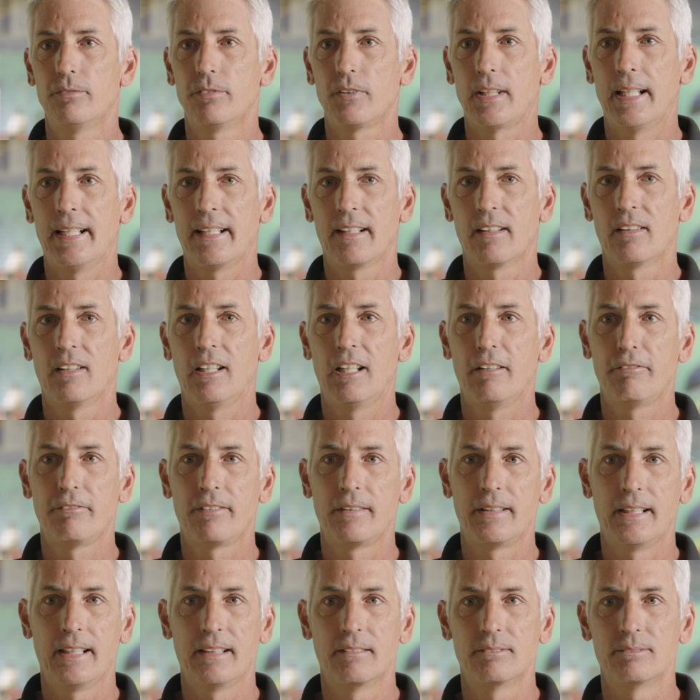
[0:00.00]
flag it off
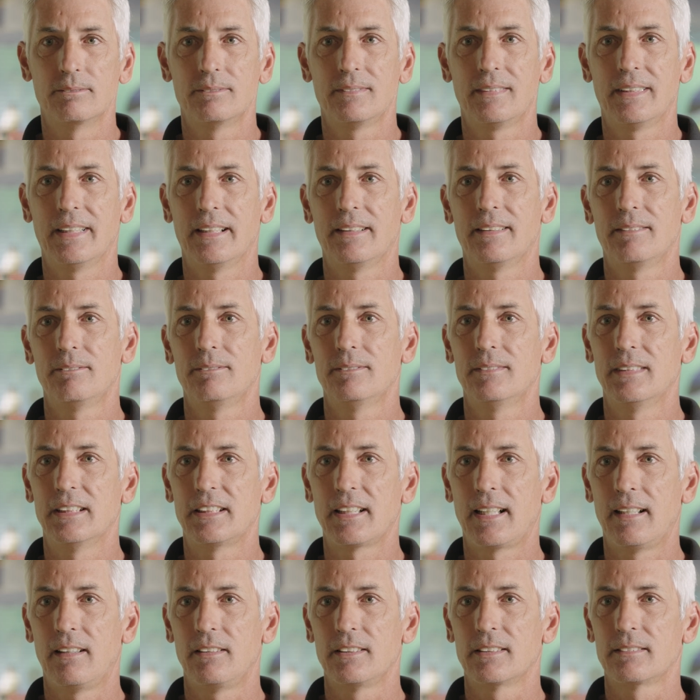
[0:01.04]
and then get the
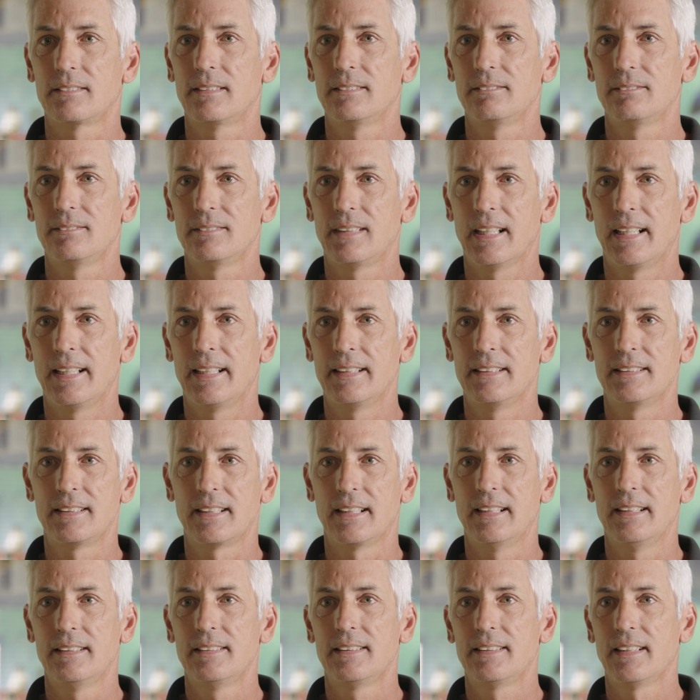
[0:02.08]
tile guys
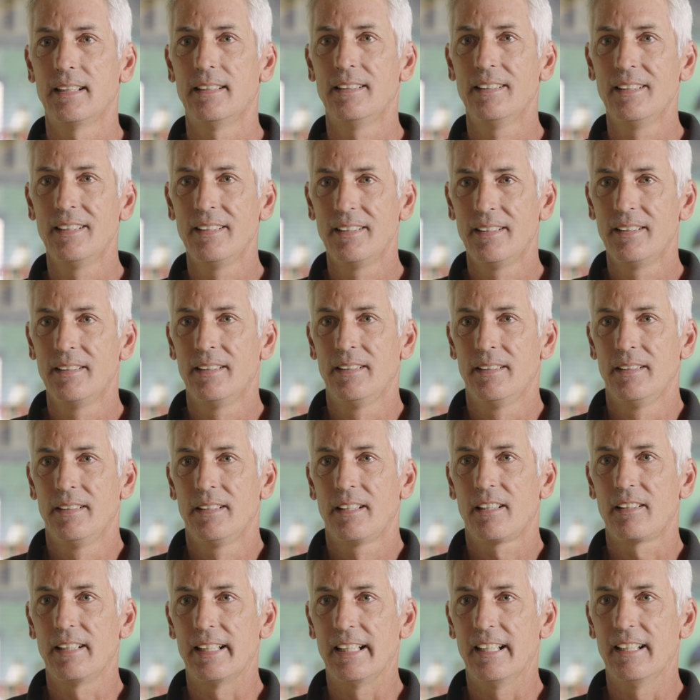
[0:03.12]
in to
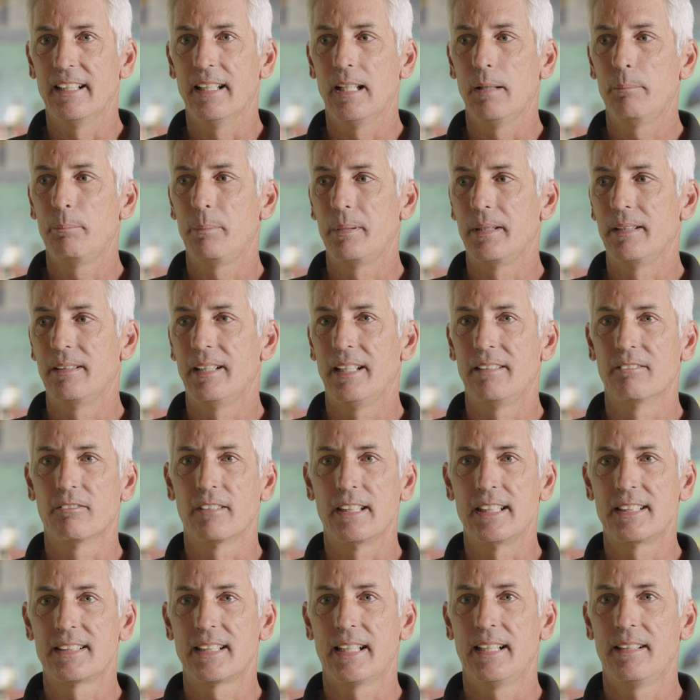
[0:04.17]
clean it up and then
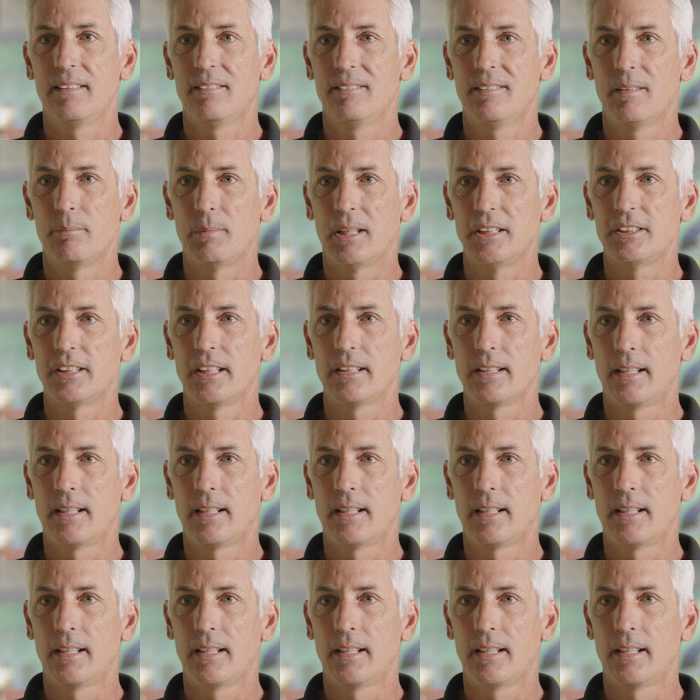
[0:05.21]
reset a bunch of